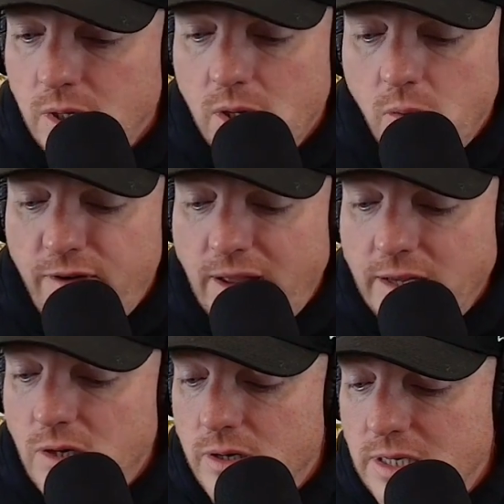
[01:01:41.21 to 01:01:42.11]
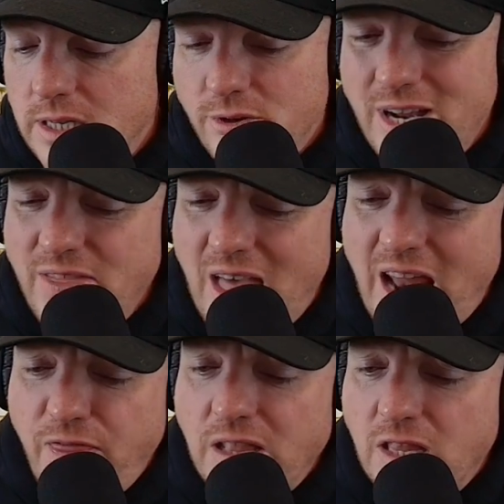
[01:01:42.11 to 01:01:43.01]
Yeah, we're finally starting to see those, and I
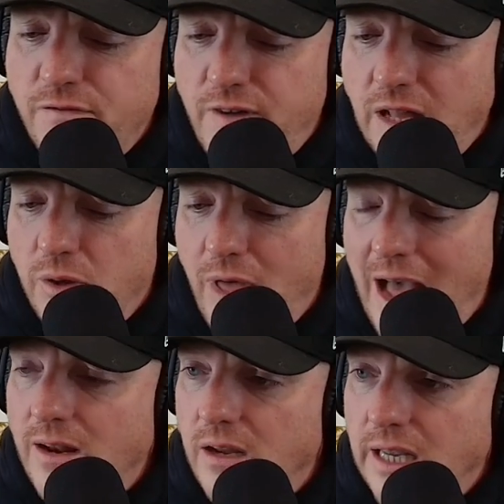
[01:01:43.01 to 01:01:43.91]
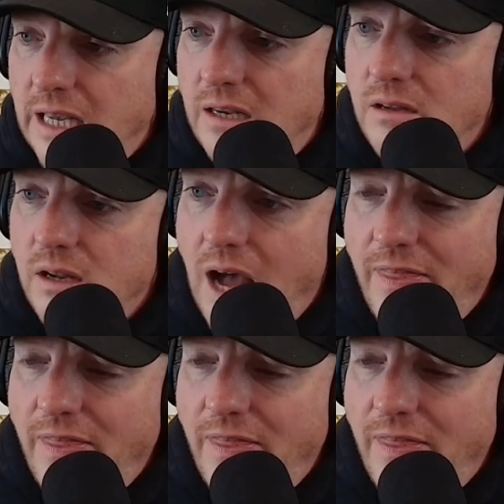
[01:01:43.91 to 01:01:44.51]
and I think they'll follow that again.